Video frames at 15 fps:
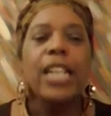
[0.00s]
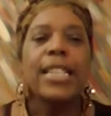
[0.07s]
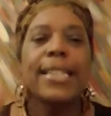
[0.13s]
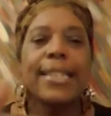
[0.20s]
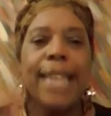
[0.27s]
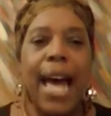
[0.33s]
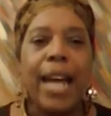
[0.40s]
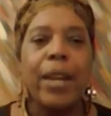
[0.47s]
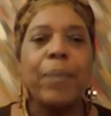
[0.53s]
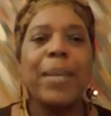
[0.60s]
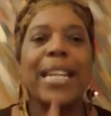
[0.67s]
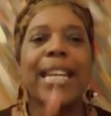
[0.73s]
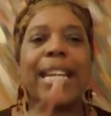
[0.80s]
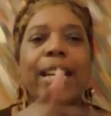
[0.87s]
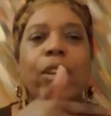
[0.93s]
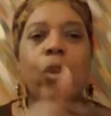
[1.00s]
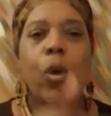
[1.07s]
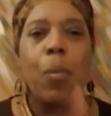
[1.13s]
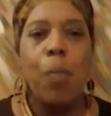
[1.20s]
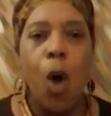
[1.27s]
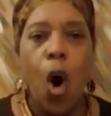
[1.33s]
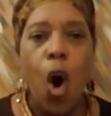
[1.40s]
Solomon and
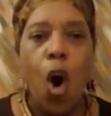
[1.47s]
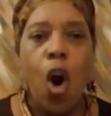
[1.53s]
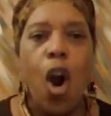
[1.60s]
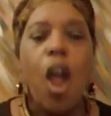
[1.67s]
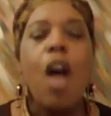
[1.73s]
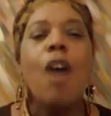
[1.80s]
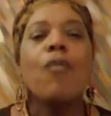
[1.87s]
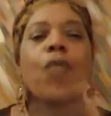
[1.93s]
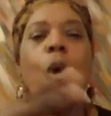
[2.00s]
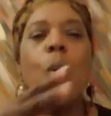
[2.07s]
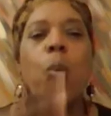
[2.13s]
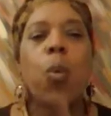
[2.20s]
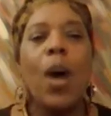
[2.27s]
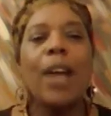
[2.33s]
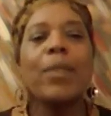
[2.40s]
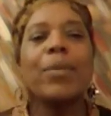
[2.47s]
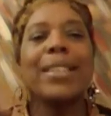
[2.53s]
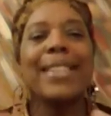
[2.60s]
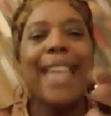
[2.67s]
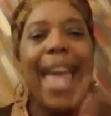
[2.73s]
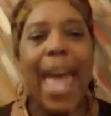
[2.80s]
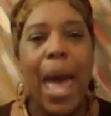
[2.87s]
Gomorrah for what
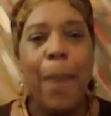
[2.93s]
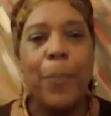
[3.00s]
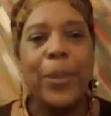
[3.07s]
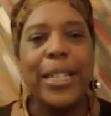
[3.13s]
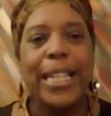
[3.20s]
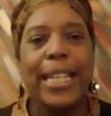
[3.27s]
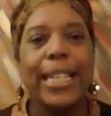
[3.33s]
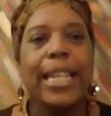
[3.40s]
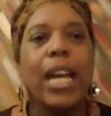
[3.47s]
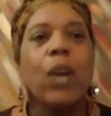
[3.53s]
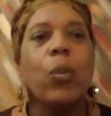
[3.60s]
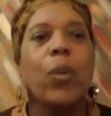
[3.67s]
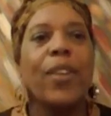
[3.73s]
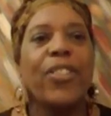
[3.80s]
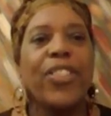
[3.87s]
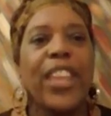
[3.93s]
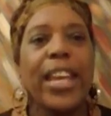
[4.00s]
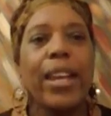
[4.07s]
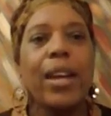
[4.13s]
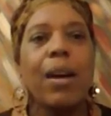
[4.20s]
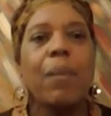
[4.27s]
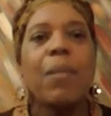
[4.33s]
was happening with
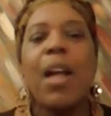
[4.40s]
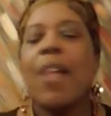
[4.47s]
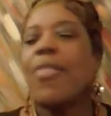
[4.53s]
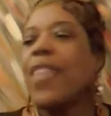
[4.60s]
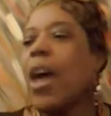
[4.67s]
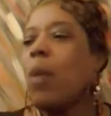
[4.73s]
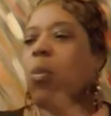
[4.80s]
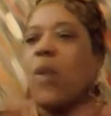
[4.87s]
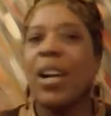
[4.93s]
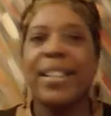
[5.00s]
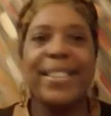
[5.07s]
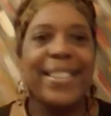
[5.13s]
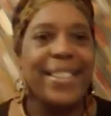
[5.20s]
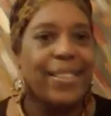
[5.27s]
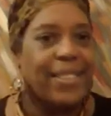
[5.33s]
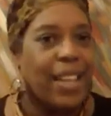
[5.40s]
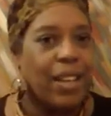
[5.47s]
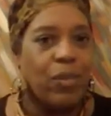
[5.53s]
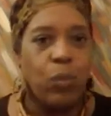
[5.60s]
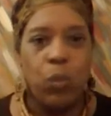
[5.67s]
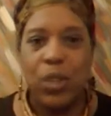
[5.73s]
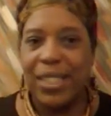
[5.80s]
them that wasn't
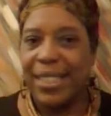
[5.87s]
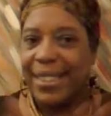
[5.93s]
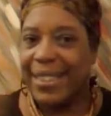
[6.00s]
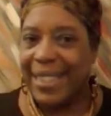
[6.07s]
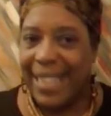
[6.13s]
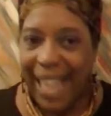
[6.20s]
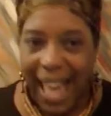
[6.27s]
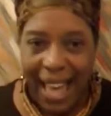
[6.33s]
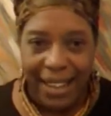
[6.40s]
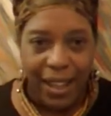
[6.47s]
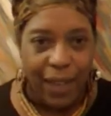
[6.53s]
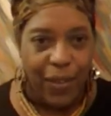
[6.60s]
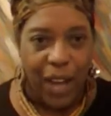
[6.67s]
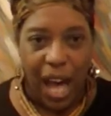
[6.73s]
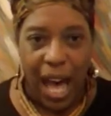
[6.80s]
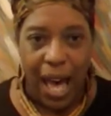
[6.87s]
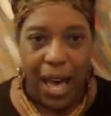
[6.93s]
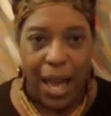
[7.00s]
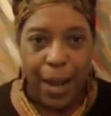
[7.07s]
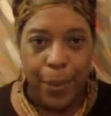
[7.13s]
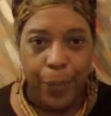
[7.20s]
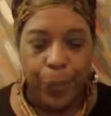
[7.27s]
that was not of
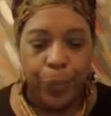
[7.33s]
God.